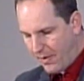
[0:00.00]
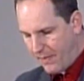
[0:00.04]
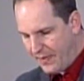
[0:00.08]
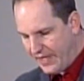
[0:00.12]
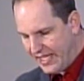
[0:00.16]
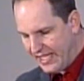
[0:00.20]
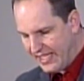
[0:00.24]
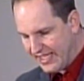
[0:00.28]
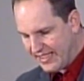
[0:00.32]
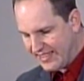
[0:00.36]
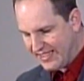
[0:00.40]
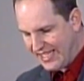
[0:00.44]
but
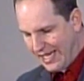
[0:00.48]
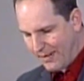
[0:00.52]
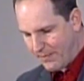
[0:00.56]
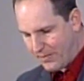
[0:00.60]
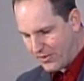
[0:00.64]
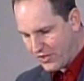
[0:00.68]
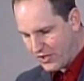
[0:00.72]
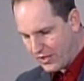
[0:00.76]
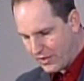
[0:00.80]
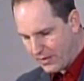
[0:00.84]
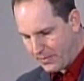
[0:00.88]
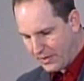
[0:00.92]
be an
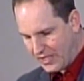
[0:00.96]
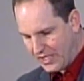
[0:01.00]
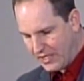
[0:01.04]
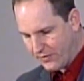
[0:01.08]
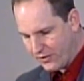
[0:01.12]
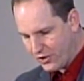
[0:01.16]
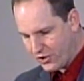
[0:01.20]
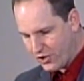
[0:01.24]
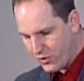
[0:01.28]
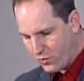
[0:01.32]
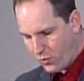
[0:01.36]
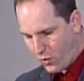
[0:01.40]
example to the
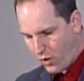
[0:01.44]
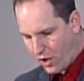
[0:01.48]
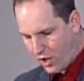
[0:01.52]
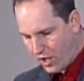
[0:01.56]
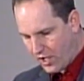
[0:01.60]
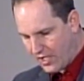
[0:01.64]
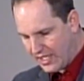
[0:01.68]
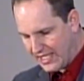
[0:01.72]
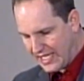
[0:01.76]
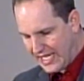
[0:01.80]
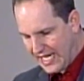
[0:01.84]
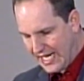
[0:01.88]
believers in
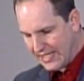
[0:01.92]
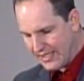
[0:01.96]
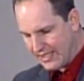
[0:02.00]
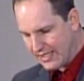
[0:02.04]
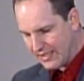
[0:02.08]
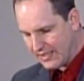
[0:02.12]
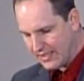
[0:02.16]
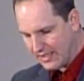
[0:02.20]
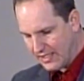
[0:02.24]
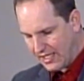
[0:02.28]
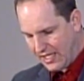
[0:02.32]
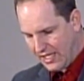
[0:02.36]
word and
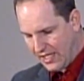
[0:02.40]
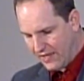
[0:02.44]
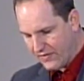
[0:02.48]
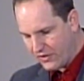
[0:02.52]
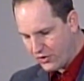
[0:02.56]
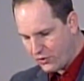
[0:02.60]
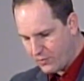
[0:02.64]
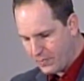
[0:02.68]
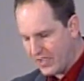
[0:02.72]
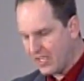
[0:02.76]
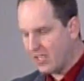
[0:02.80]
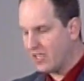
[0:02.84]
conduct and love
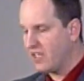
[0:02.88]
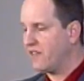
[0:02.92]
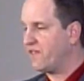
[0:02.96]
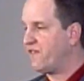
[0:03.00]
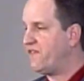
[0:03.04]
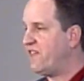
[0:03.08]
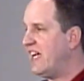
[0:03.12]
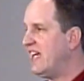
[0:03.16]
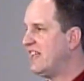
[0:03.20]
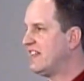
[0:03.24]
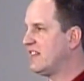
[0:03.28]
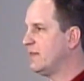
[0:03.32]
and spirit and
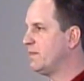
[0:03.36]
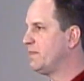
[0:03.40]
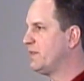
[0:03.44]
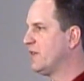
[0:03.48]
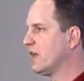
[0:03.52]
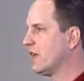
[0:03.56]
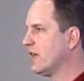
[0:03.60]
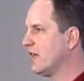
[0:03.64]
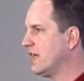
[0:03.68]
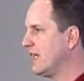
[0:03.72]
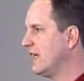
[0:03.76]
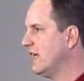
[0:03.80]
faith and
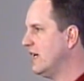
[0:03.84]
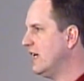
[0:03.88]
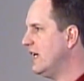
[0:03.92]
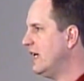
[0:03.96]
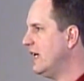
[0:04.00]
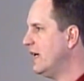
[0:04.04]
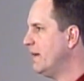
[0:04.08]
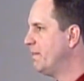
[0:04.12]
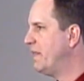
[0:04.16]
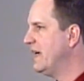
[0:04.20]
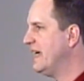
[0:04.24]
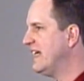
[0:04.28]
purity.
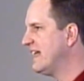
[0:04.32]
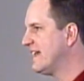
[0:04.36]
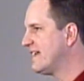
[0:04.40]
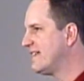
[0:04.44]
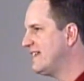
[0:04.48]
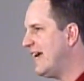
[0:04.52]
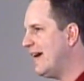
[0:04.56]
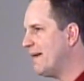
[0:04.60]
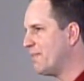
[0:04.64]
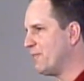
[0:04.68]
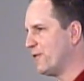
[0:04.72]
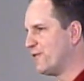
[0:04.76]
Be an
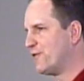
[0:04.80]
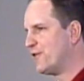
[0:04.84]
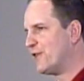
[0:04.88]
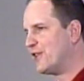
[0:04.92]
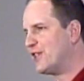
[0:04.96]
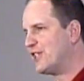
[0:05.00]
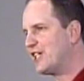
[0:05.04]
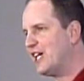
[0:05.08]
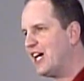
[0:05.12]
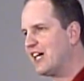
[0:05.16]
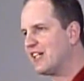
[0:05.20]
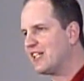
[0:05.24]
example. If
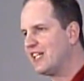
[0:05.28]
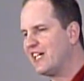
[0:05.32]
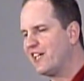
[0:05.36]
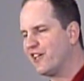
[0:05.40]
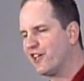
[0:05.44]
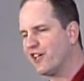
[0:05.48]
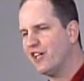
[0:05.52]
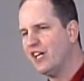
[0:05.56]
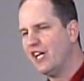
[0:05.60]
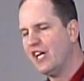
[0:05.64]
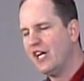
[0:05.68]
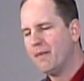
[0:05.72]
you're a young
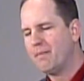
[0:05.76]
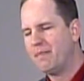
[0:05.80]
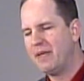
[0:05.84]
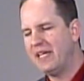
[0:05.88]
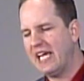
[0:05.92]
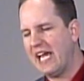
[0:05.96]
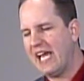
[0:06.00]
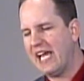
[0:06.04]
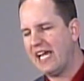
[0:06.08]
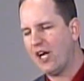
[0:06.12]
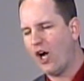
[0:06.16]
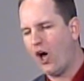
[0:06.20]
leader,
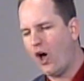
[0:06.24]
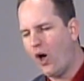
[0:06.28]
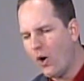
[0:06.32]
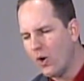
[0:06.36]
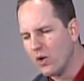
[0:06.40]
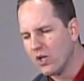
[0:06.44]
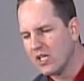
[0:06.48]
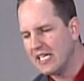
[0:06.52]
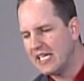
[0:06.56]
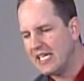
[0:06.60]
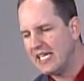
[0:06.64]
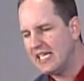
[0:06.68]
be a
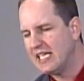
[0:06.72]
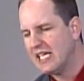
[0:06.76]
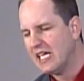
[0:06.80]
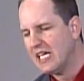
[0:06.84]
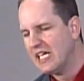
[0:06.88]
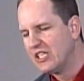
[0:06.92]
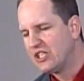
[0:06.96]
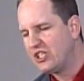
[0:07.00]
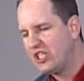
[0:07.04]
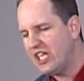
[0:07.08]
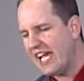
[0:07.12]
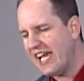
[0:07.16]
holy,
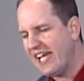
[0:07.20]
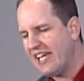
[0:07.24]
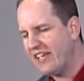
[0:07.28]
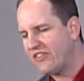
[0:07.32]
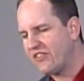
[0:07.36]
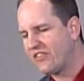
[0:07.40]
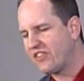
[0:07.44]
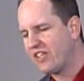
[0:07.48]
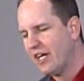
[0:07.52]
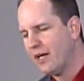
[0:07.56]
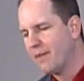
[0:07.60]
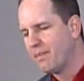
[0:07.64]

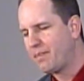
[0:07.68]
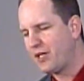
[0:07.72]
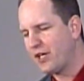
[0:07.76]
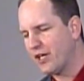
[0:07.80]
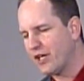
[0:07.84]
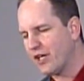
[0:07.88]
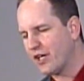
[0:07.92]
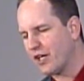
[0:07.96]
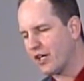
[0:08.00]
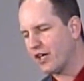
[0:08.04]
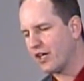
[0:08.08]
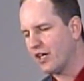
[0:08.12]
chaste,
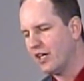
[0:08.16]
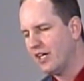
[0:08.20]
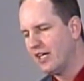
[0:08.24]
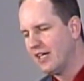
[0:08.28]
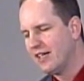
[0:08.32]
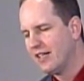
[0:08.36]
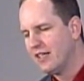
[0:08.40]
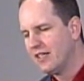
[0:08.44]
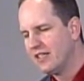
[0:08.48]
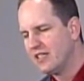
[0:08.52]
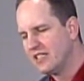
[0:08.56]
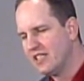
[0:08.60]
pure
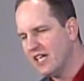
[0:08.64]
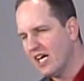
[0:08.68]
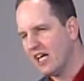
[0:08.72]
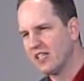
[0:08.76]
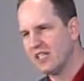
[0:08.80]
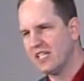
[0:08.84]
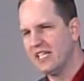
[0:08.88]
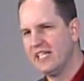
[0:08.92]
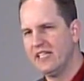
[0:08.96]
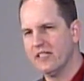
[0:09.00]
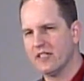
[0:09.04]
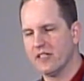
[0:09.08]

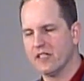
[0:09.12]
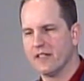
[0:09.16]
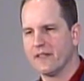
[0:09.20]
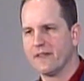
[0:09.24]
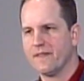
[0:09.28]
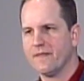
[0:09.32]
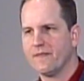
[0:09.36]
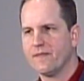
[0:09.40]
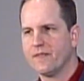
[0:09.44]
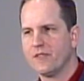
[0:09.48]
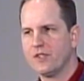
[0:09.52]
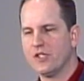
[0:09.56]
young leader.
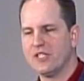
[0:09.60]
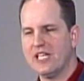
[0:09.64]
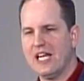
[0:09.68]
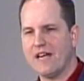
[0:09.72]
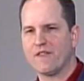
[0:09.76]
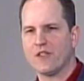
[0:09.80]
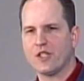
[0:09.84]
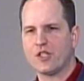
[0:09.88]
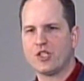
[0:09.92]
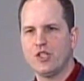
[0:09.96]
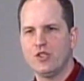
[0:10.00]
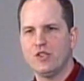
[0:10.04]
You're
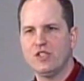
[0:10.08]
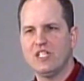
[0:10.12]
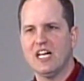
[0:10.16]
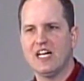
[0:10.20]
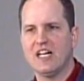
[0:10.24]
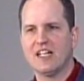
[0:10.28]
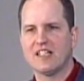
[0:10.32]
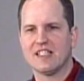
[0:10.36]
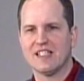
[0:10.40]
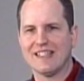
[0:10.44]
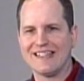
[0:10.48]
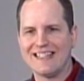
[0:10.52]
never too
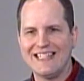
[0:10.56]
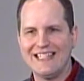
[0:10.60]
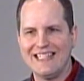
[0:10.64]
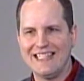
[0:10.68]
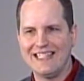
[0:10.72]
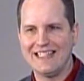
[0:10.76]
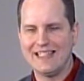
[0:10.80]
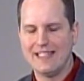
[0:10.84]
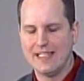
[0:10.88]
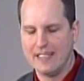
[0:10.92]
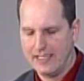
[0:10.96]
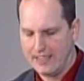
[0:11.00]
young to
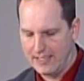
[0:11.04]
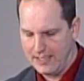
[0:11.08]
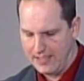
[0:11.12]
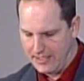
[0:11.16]
lead.